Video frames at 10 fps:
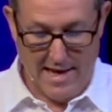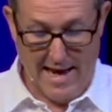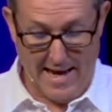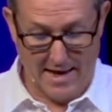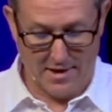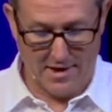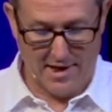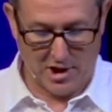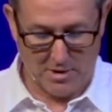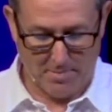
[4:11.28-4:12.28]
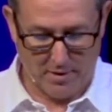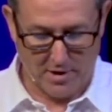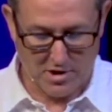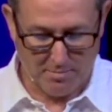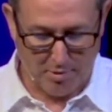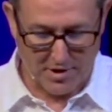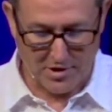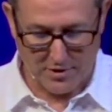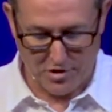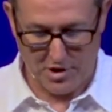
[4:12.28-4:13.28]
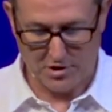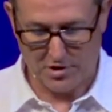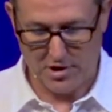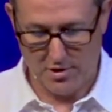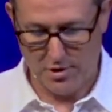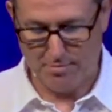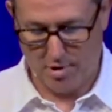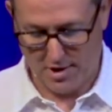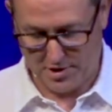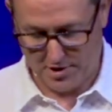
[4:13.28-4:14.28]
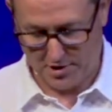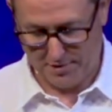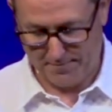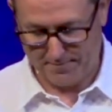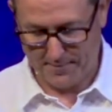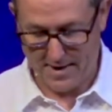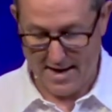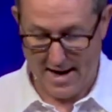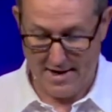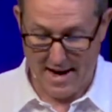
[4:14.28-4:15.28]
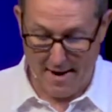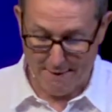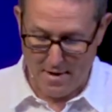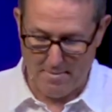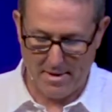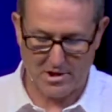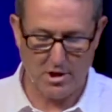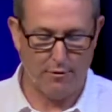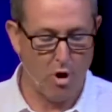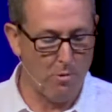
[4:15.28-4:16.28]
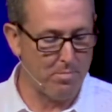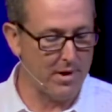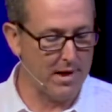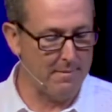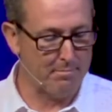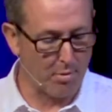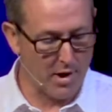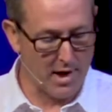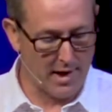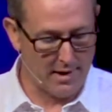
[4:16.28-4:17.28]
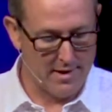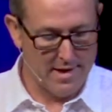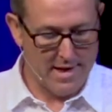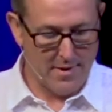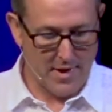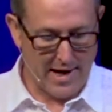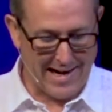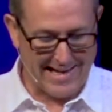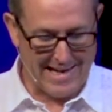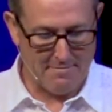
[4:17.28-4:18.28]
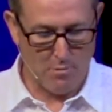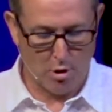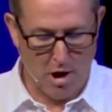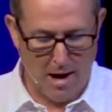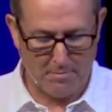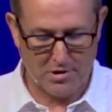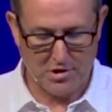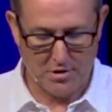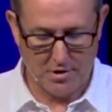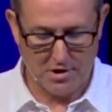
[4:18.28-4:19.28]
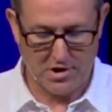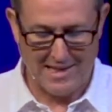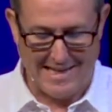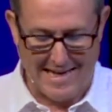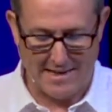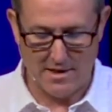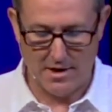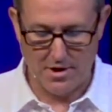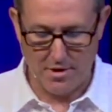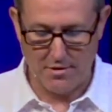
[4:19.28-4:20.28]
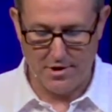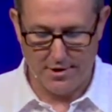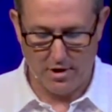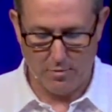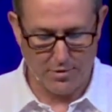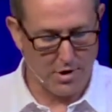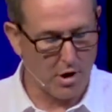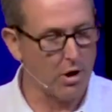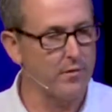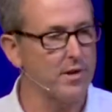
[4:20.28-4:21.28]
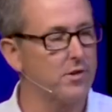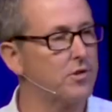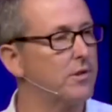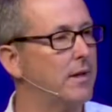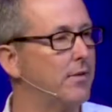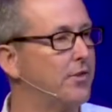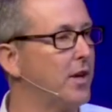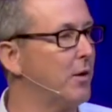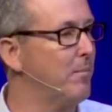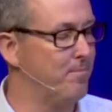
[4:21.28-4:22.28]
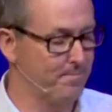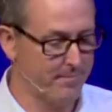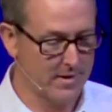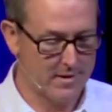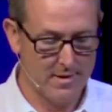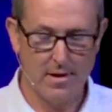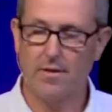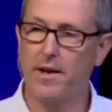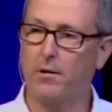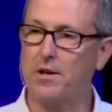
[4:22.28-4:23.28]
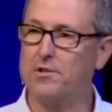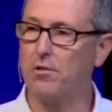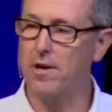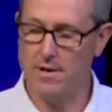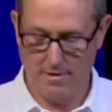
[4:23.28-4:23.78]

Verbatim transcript: and experience the presence of Jesus in the process. I now find myself hoping and praying that I get more opportunities to eat another dinner with the Harveys of Salem. Isn't that a great story?